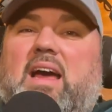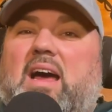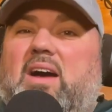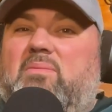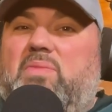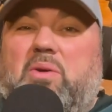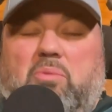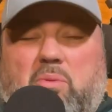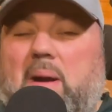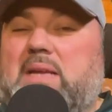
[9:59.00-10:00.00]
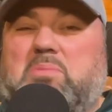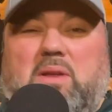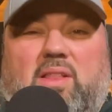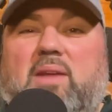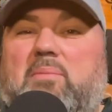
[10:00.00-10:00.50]
Um, it reminds me
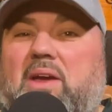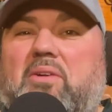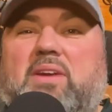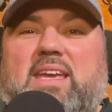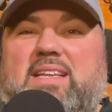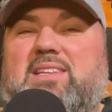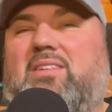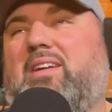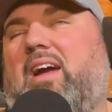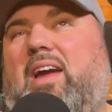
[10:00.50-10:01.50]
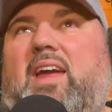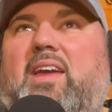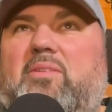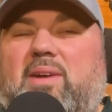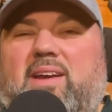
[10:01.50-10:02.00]
a lot of my own kids. They're like, I
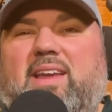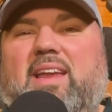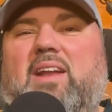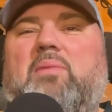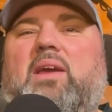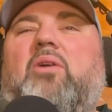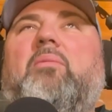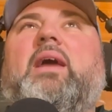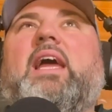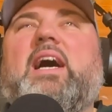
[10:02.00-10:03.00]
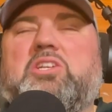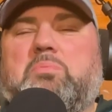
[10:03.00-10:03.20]
hate reading. And I'm like, oh my gosh.